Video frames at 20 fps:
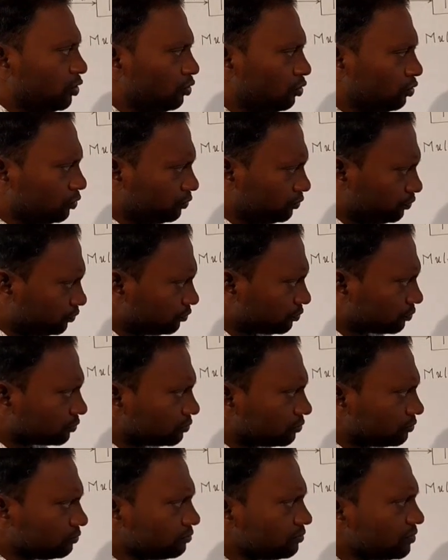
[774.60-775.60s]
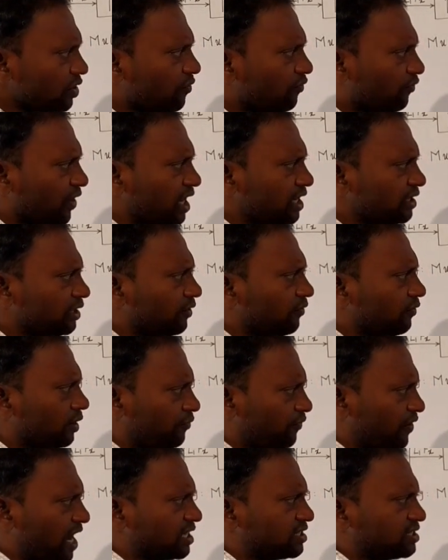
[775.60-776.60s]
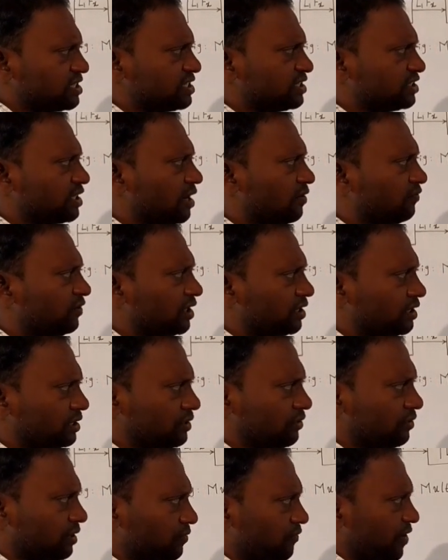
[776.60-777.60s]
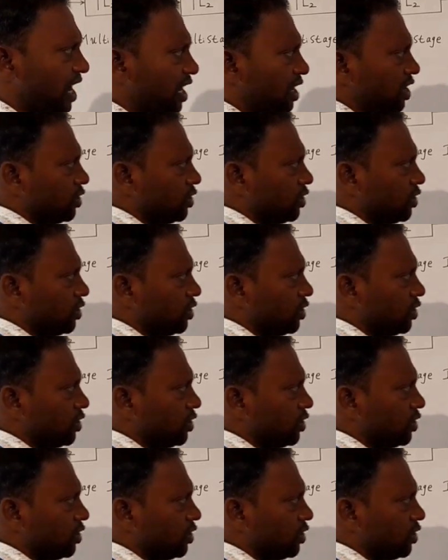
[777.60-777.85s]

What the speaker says: Okay, 2 3s are 6, 6 5s are 30. Okay, like that.